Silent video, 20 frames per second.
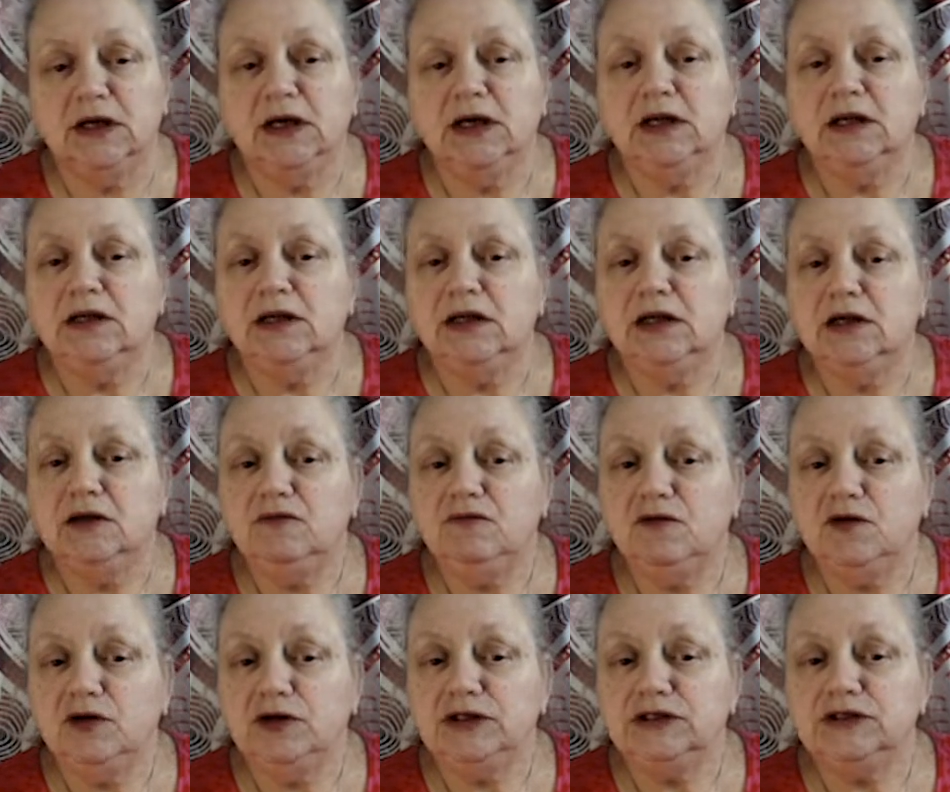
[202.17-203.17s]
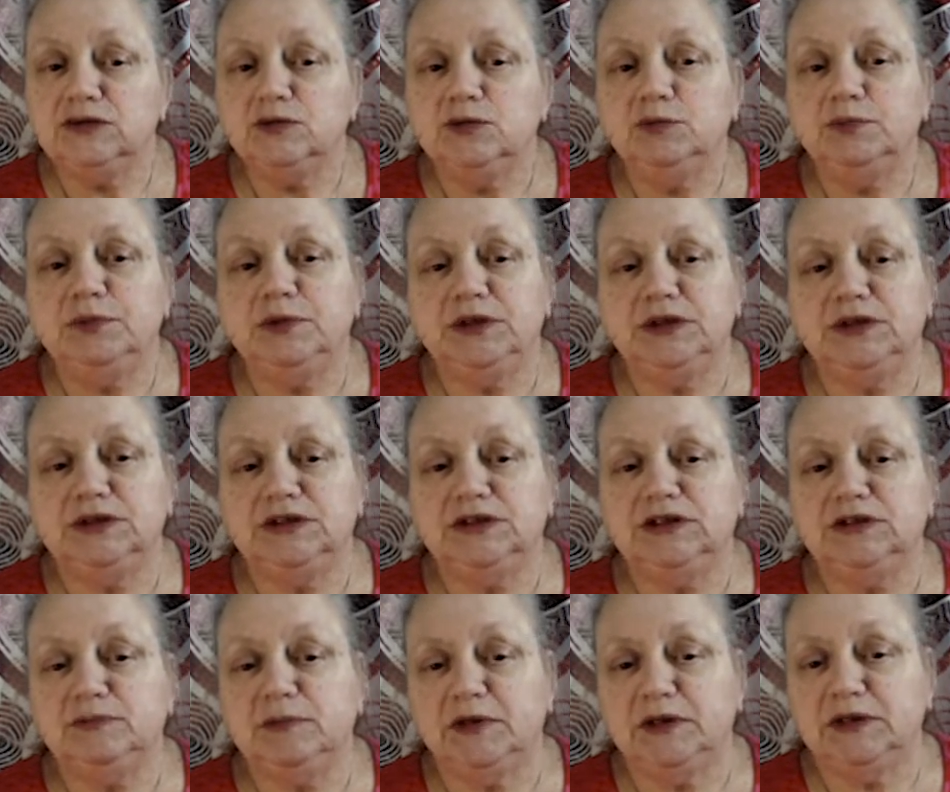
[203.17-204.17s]
The advice would be to
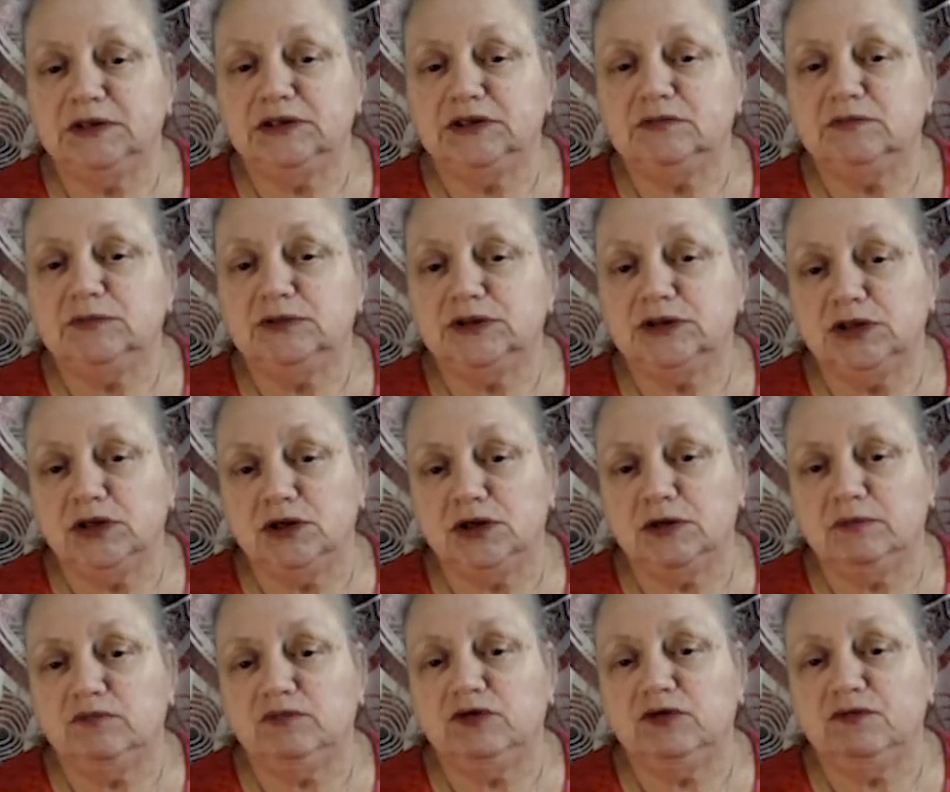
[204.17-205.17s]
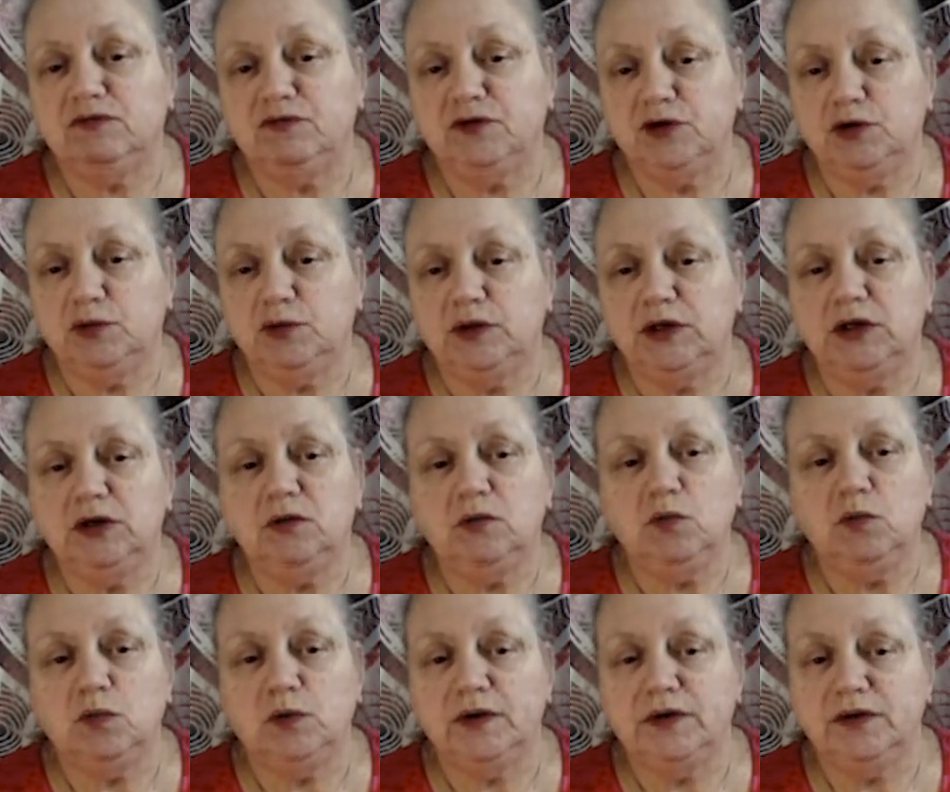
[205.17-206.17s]
spend some time reviewing
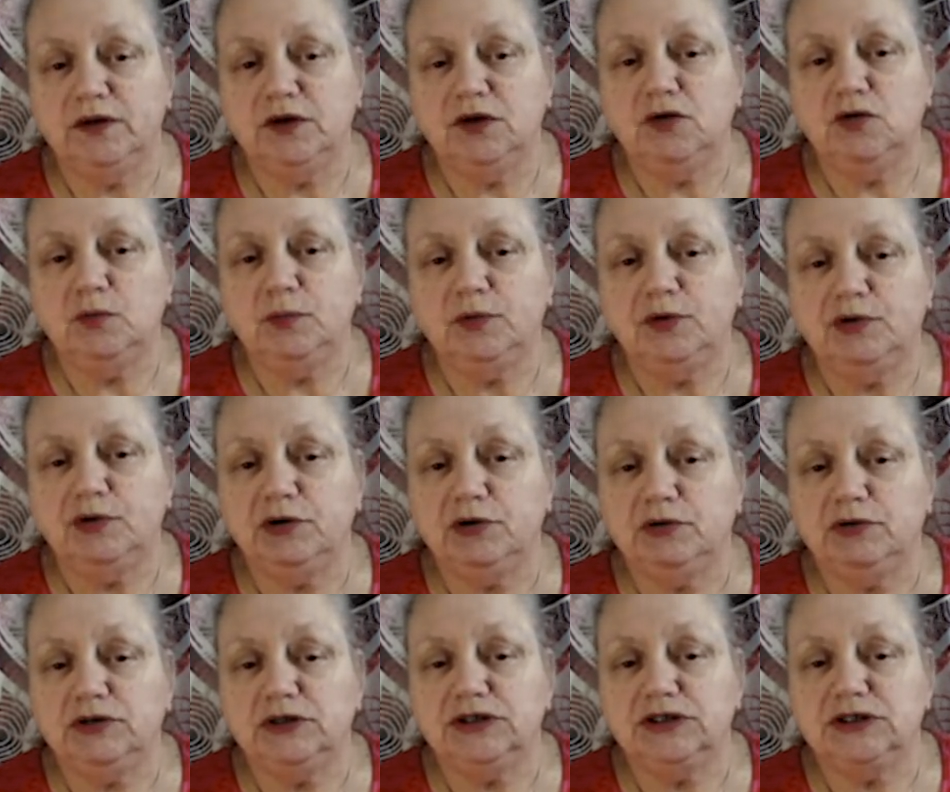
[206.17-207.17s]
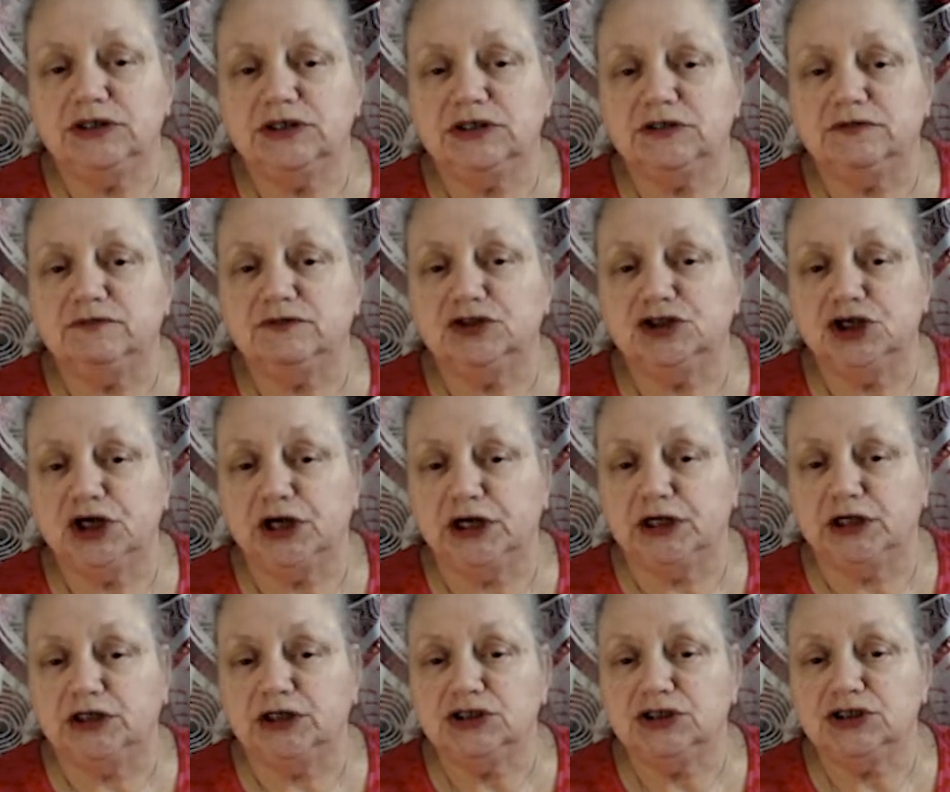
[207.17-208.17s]
whether your priorities have
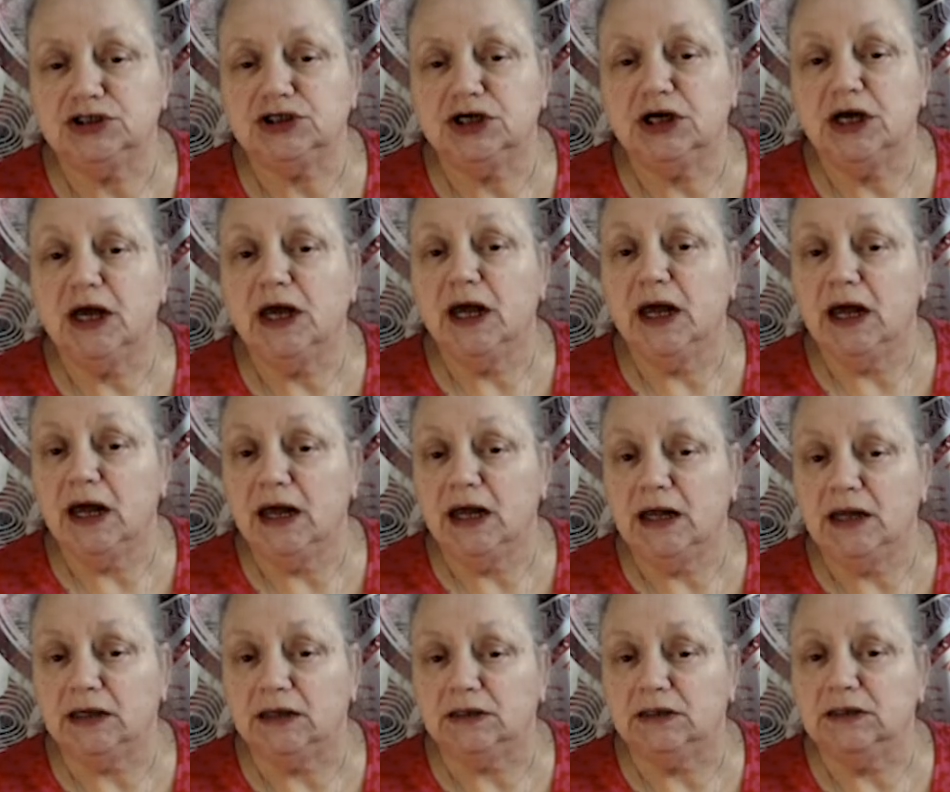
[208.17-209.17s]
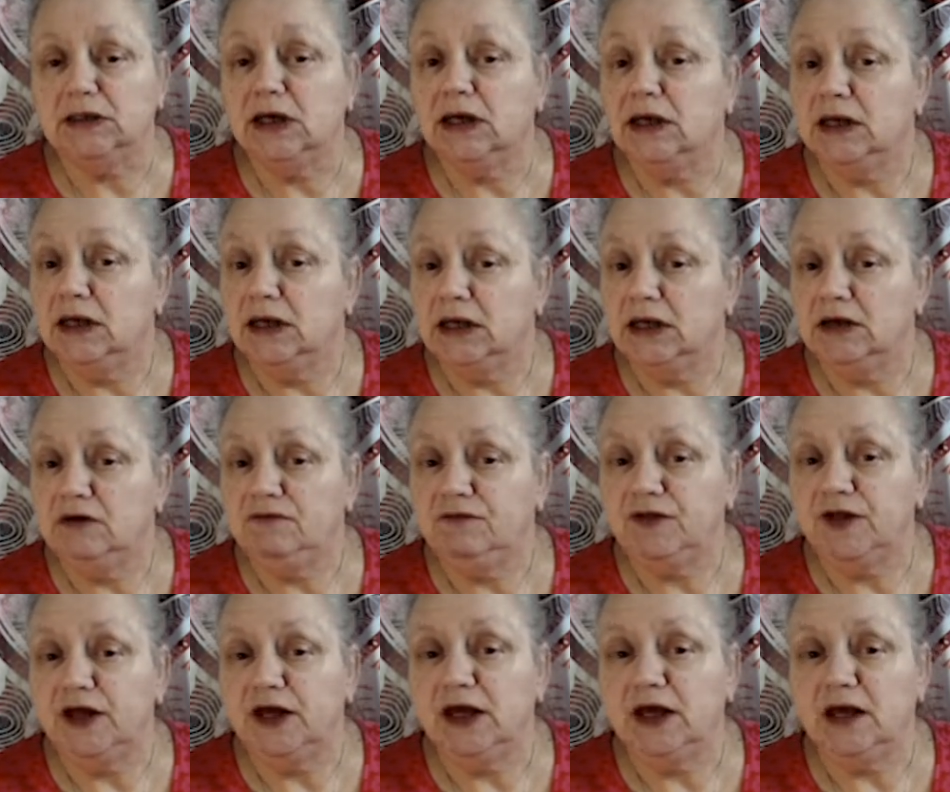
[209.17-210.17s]
changed and if they
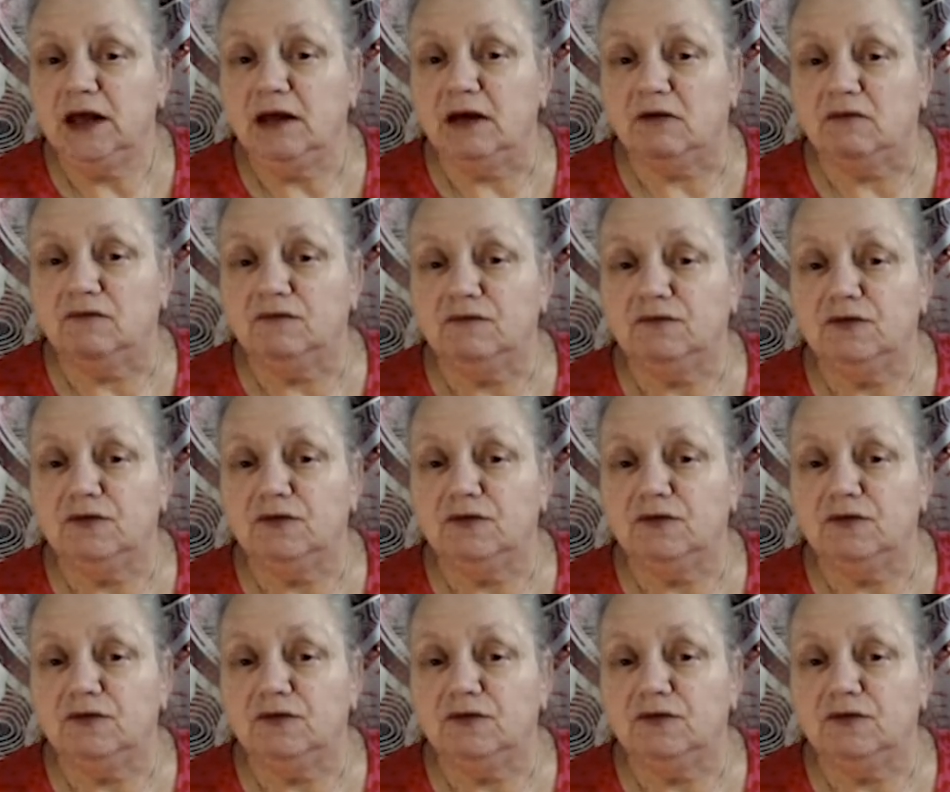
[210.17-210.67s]
have,